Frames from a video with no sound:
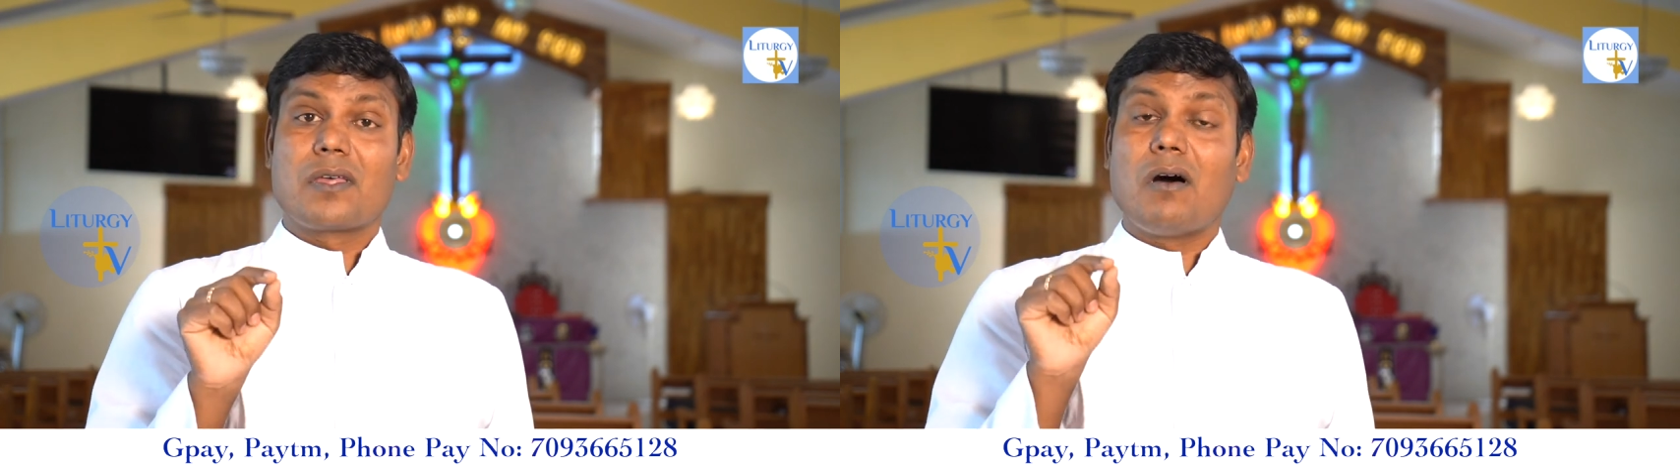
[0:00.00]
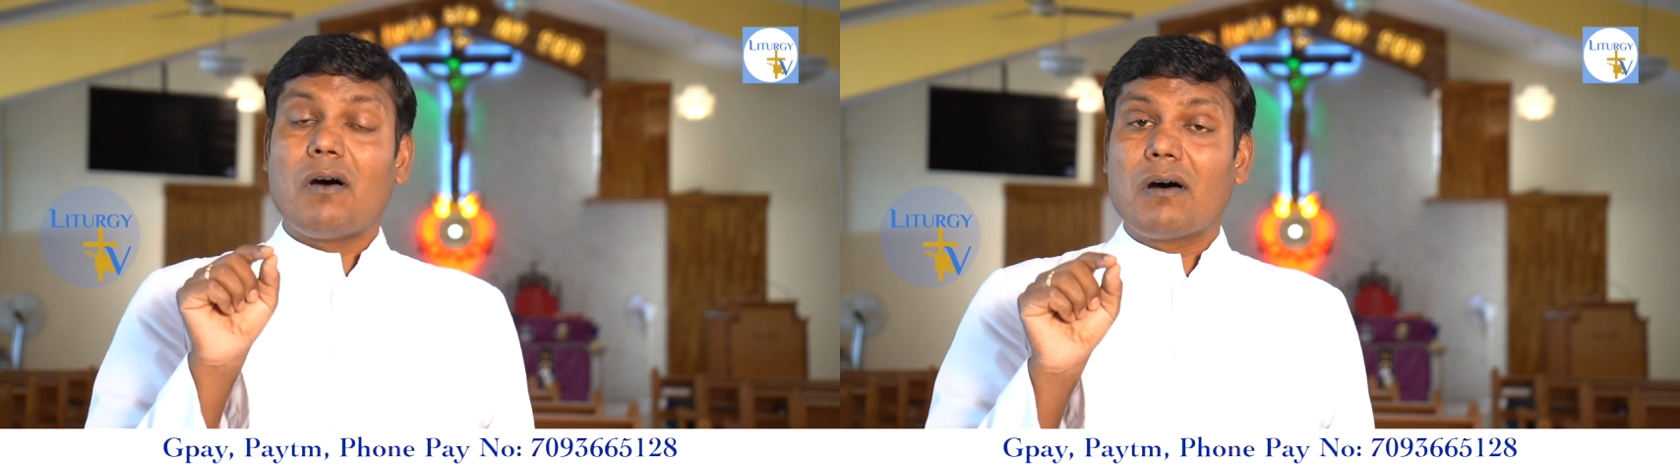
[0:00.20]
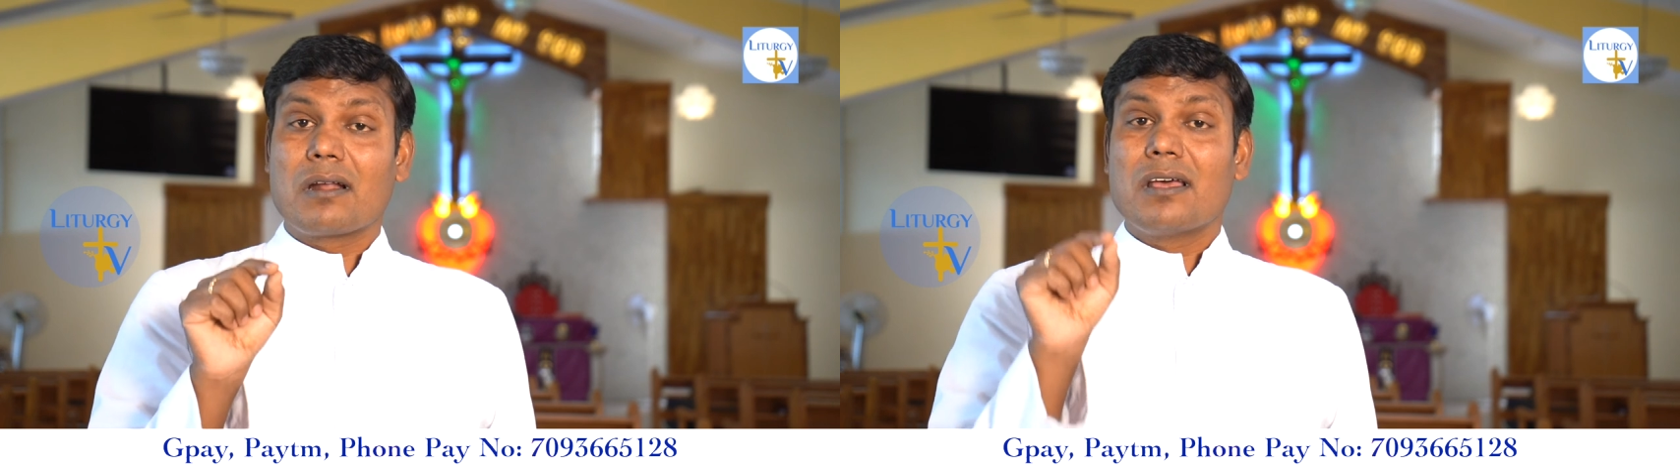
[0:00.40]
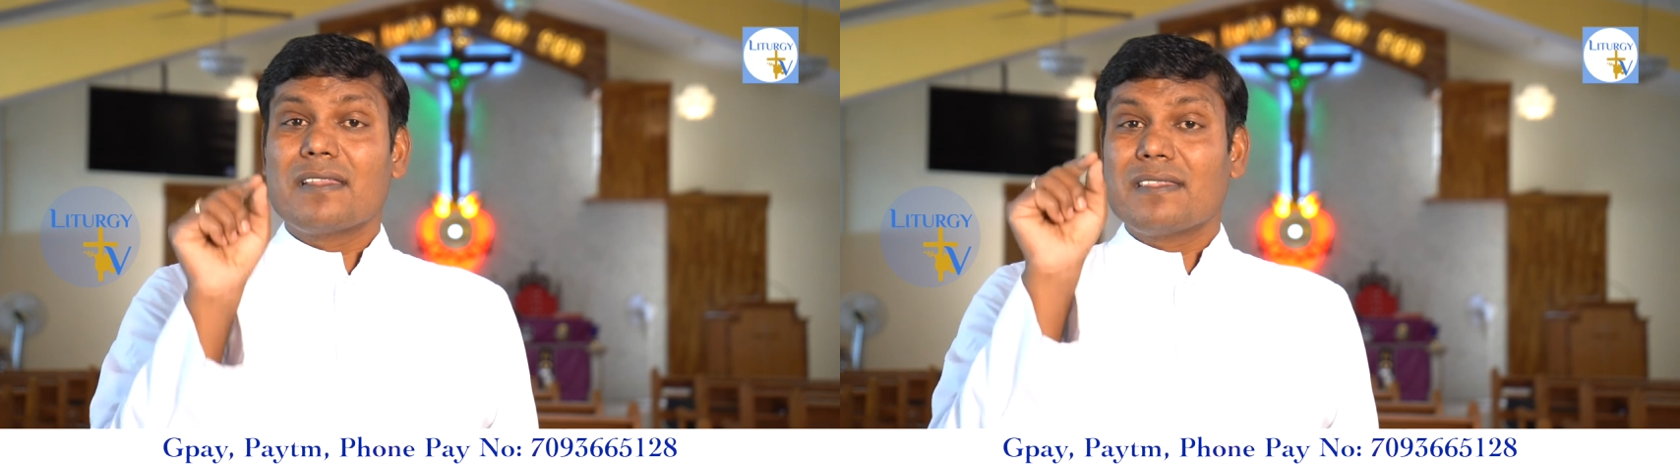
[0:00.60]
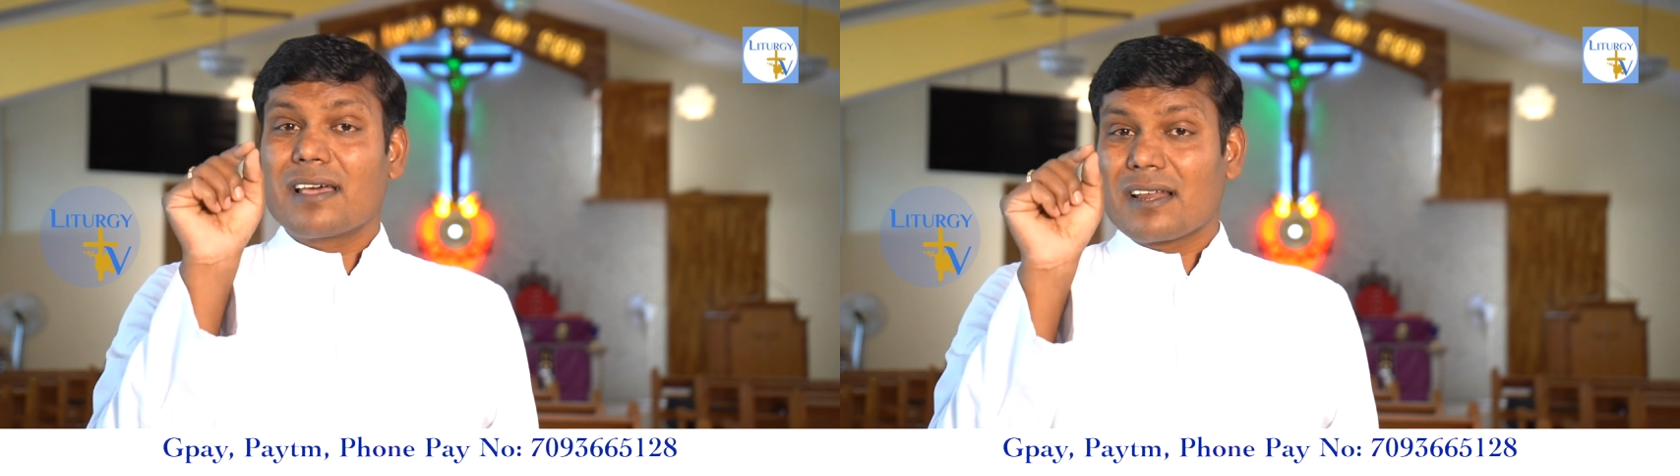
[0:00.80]
or
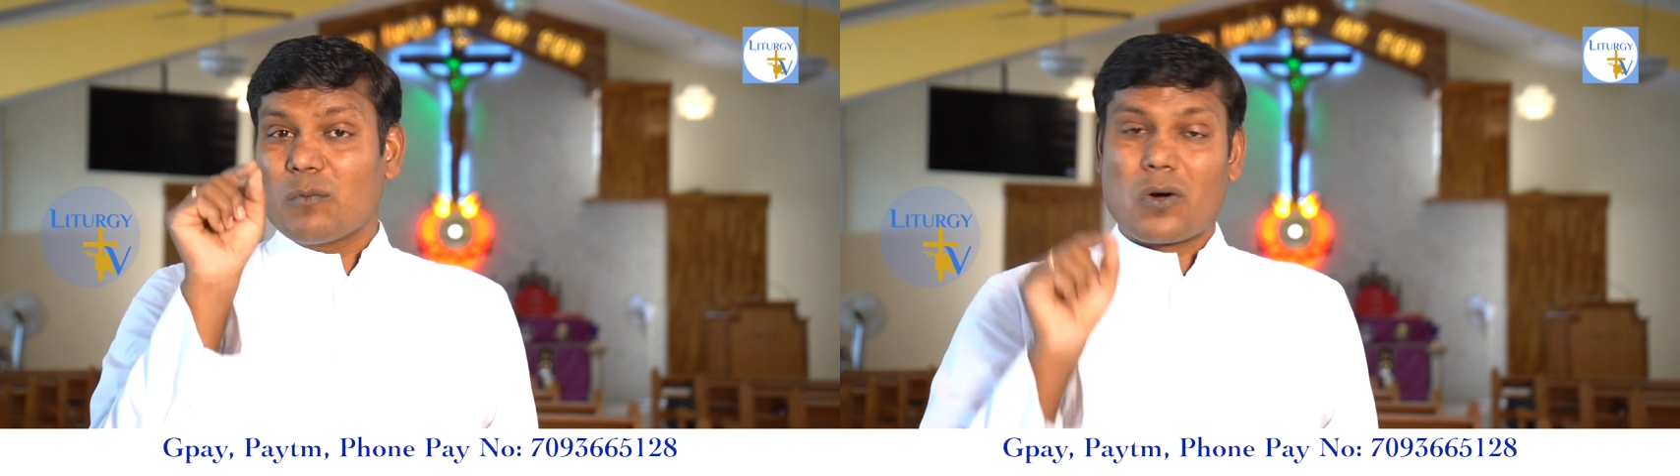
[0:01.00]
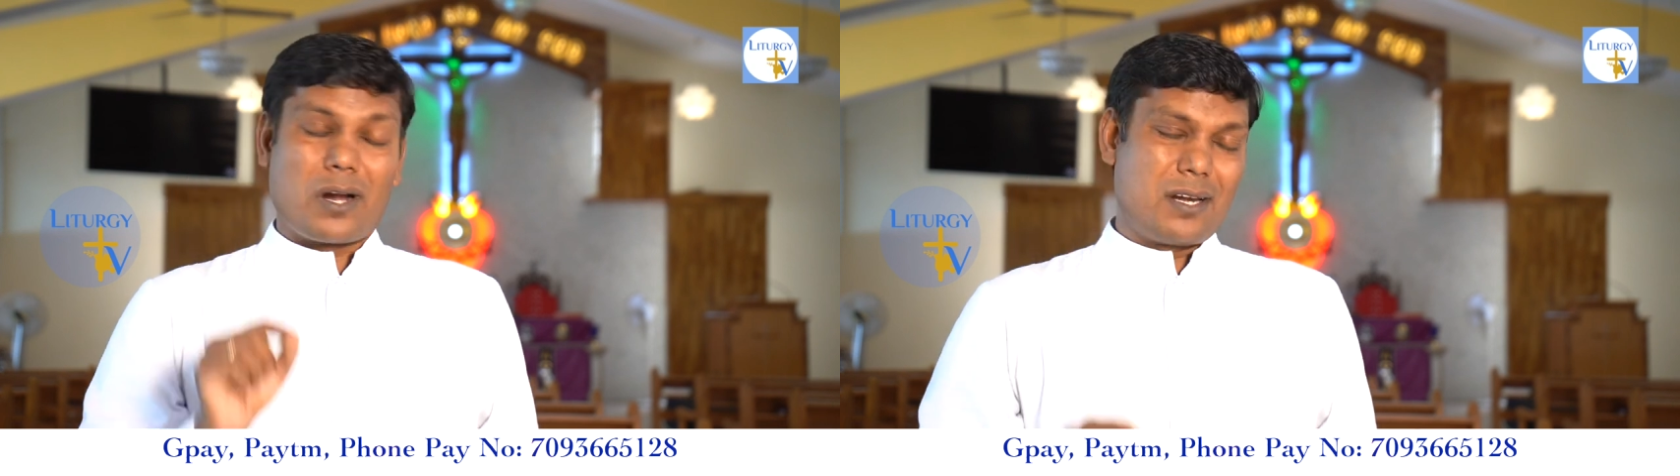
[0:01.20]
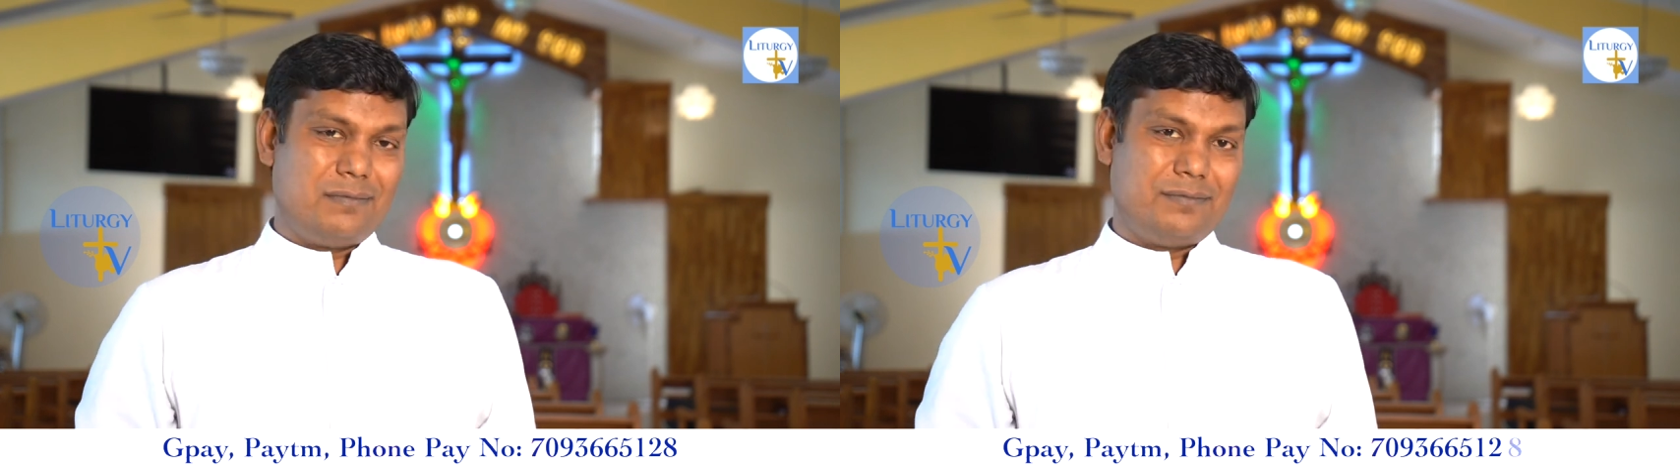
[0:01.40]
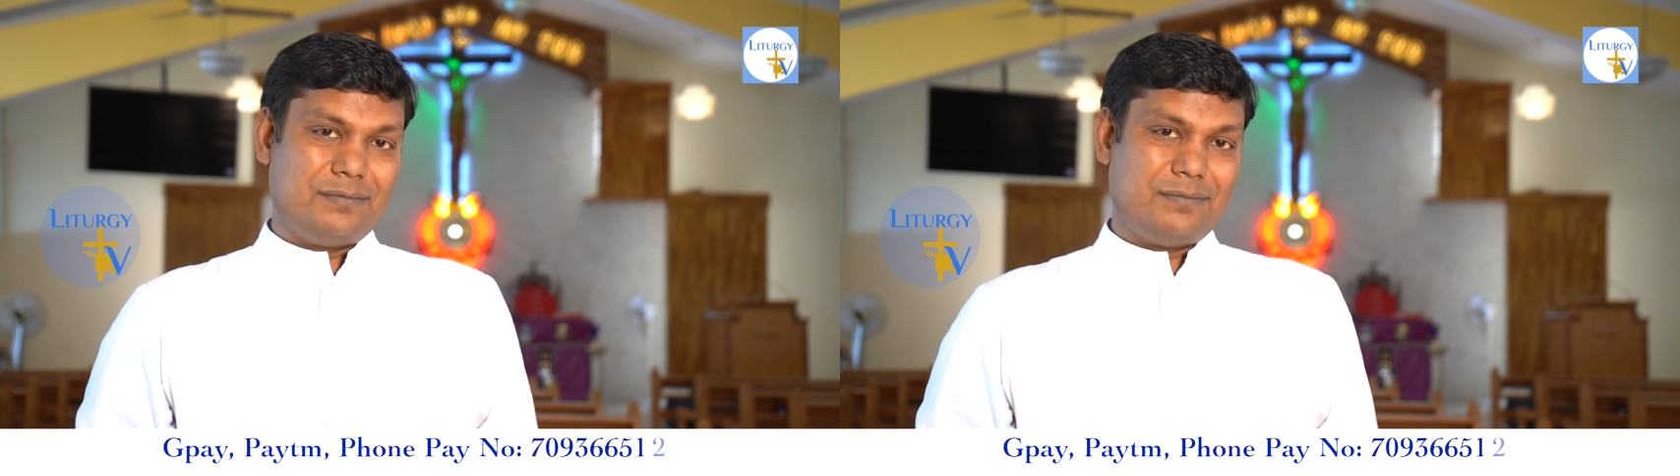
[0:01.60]
the reward?